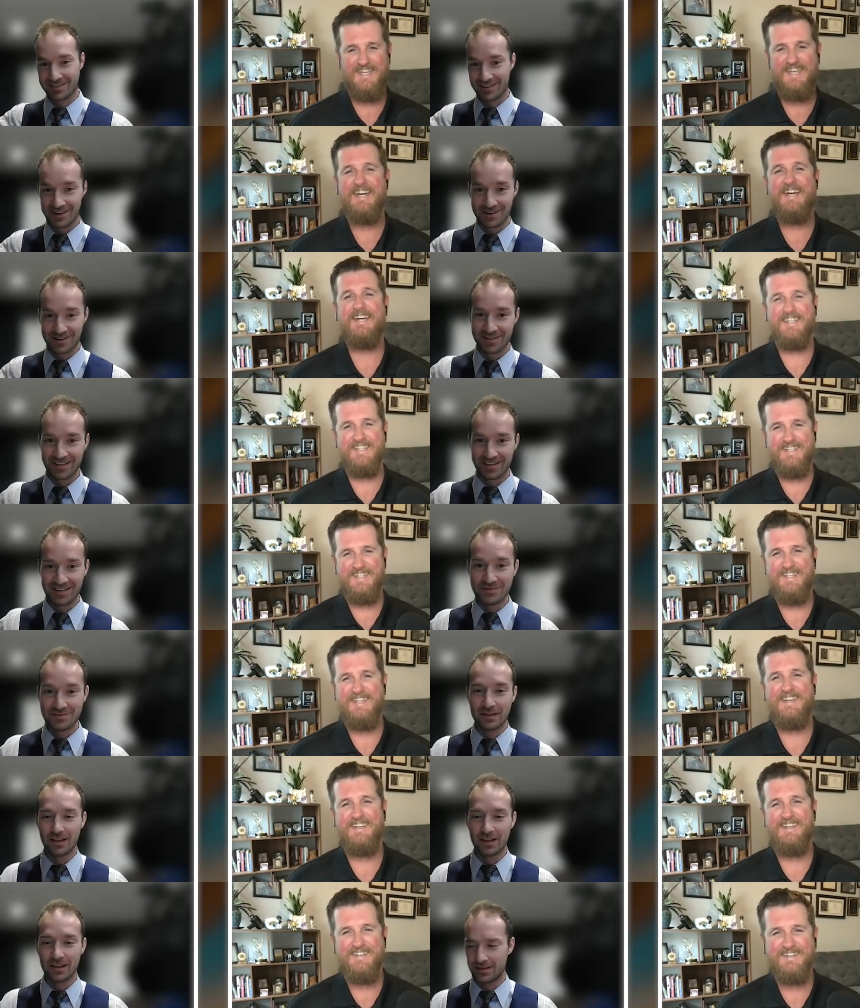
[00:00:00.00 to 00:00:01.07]
Speaker 1: you know,
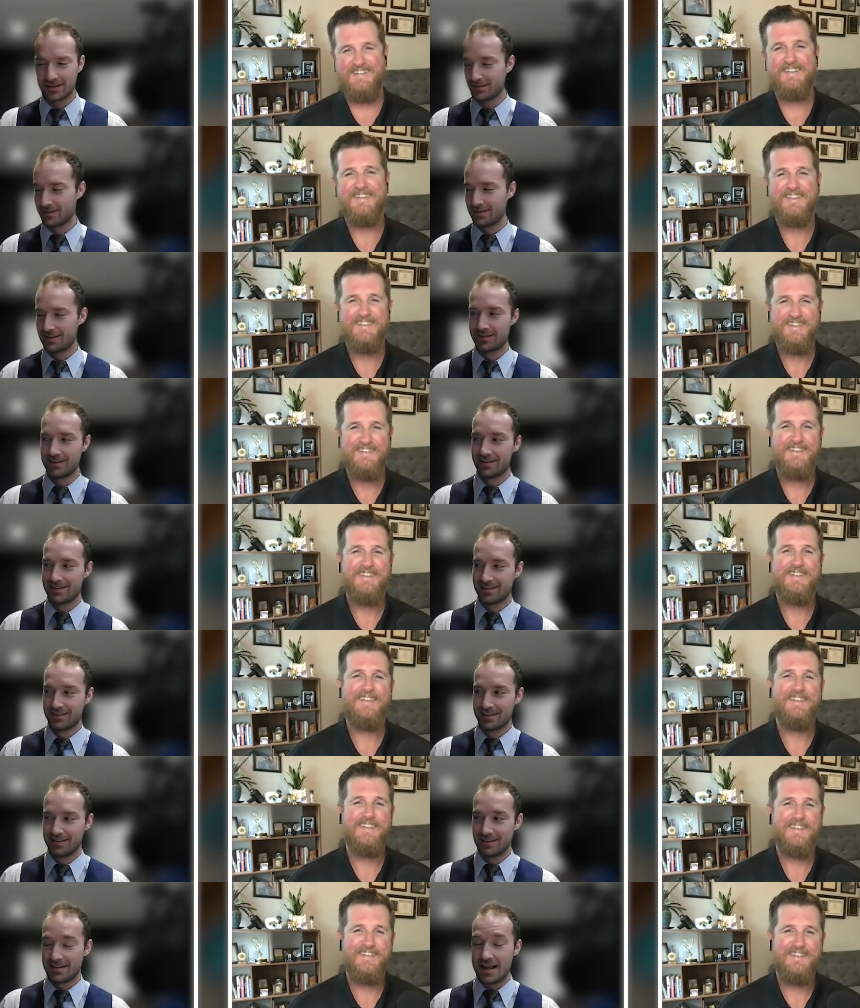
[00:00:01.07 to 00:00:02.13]
you'd be like,
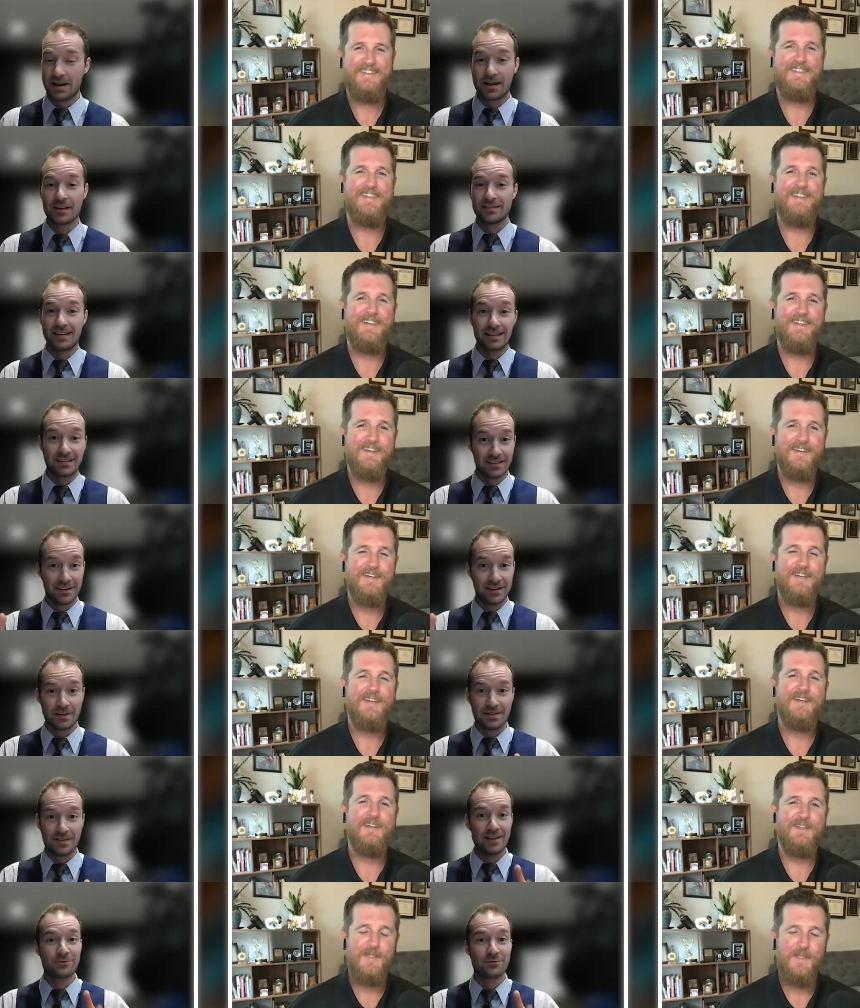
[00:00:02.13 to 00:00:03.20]
because that's a
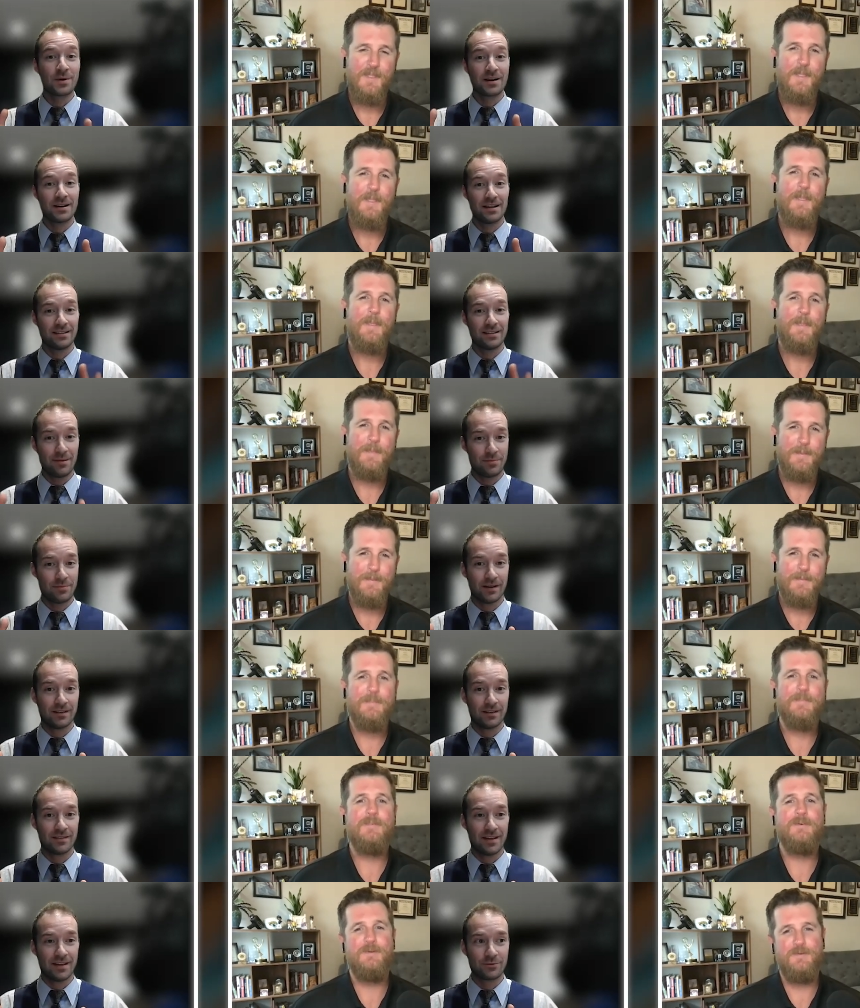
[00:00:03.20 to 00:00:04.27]
different, and that's where it
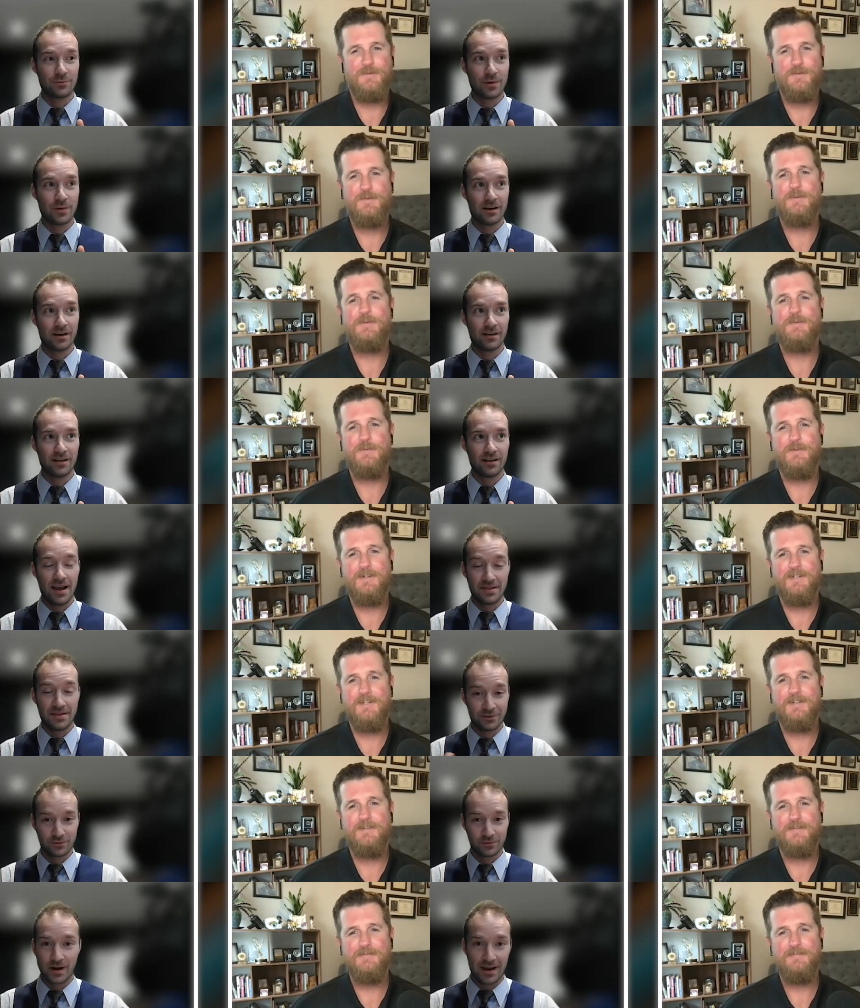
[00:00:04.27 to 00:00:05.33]
separates. That's where, and
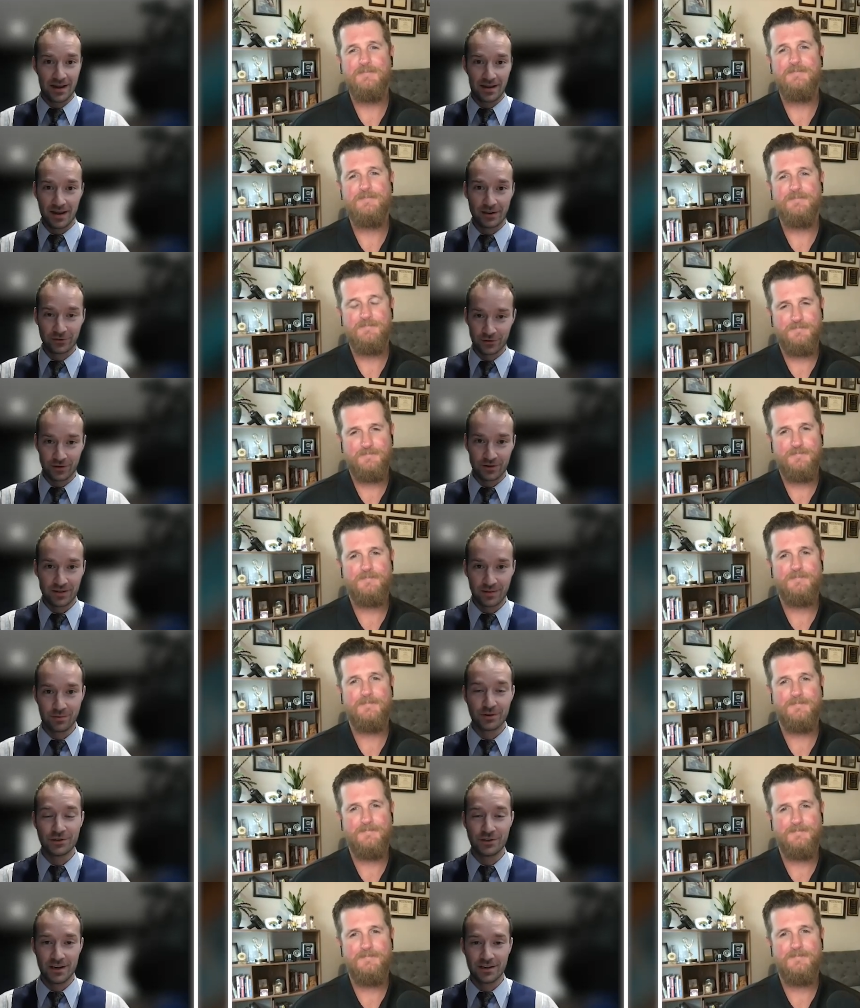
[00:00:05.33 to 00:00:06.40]
this is why I started the
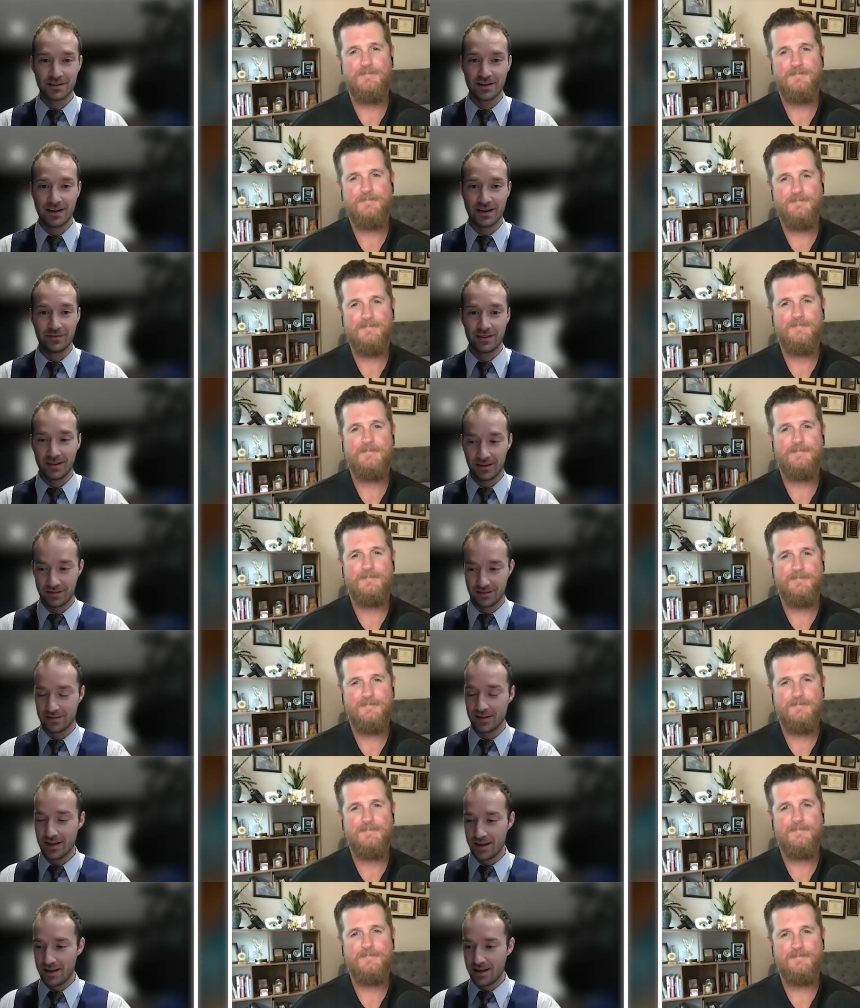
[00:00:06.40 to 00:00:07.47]
appreciation advocate and
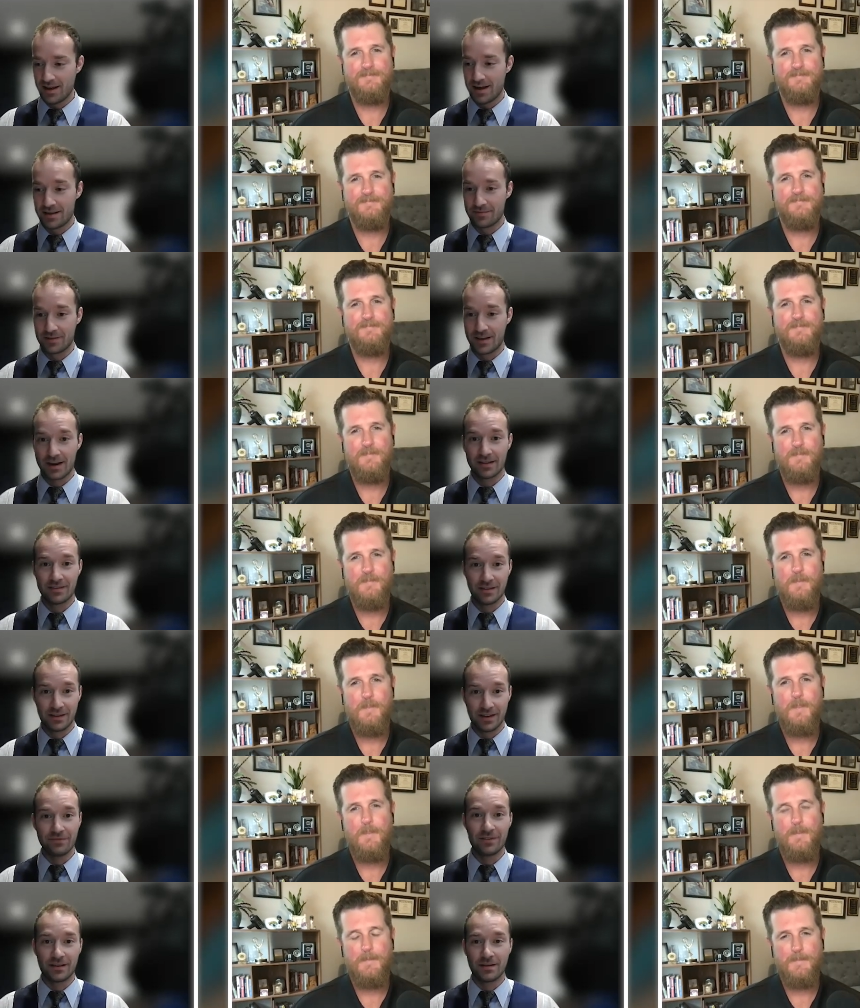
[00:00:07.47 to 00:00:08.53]
and got into
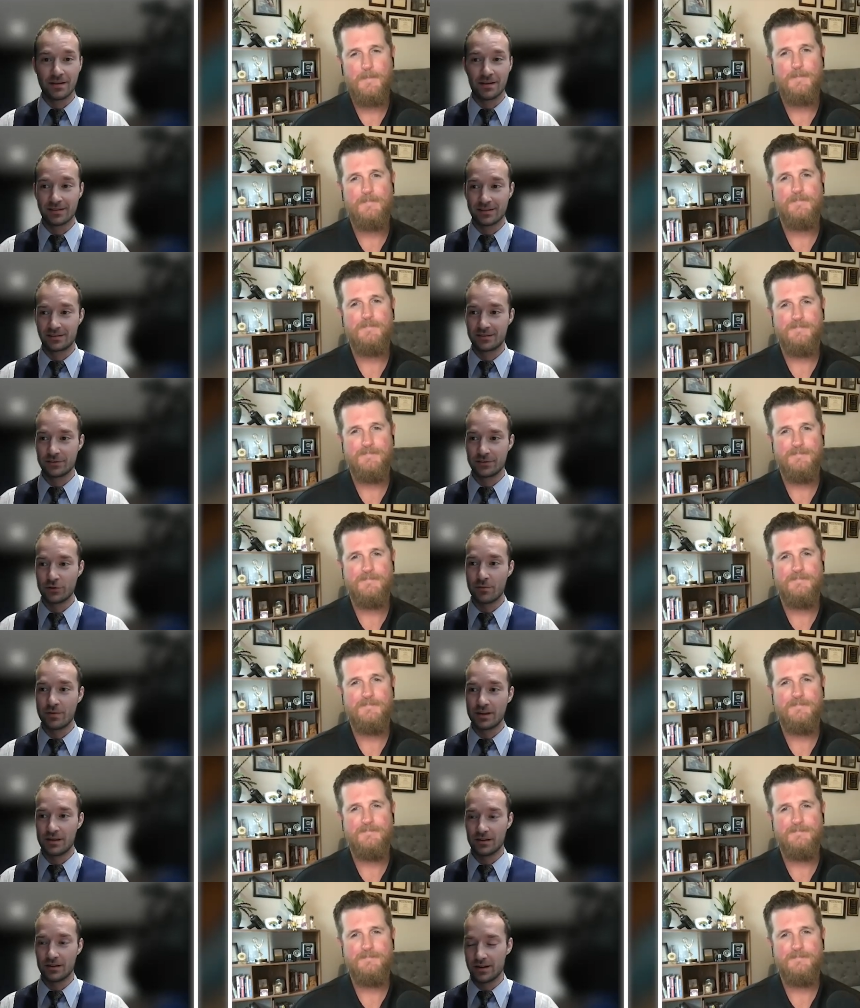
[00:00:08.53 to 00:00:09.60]
gifting because so
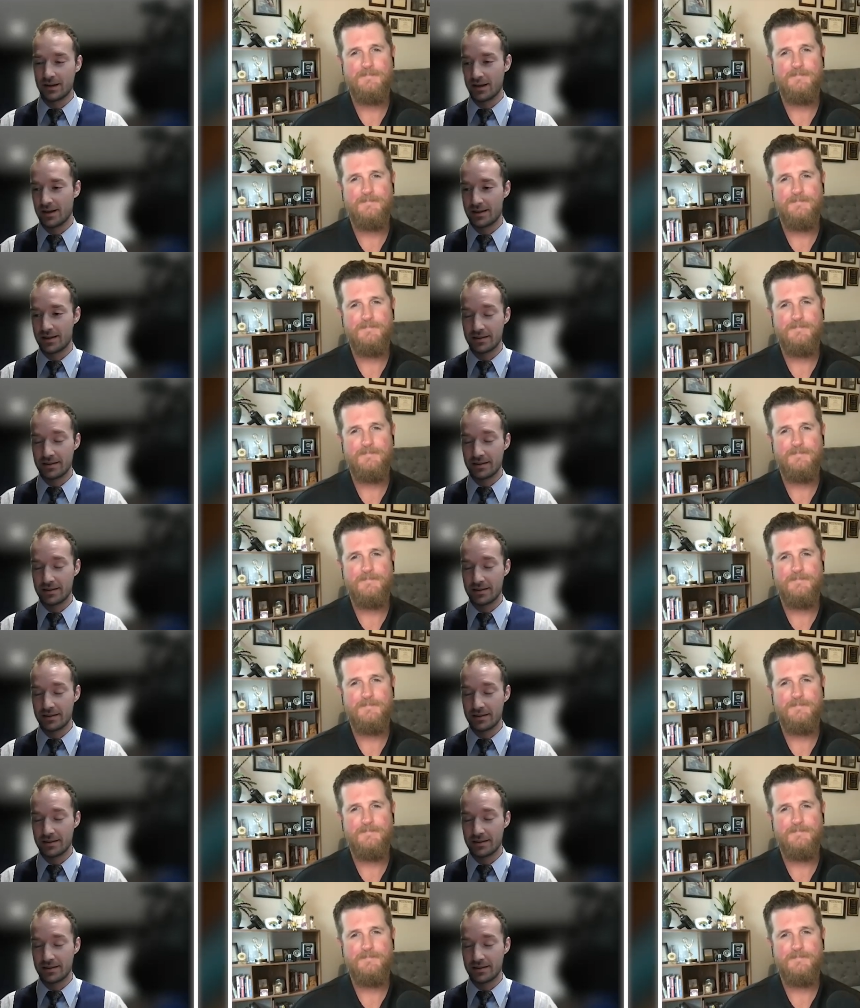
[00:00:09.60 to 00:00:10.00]
many, and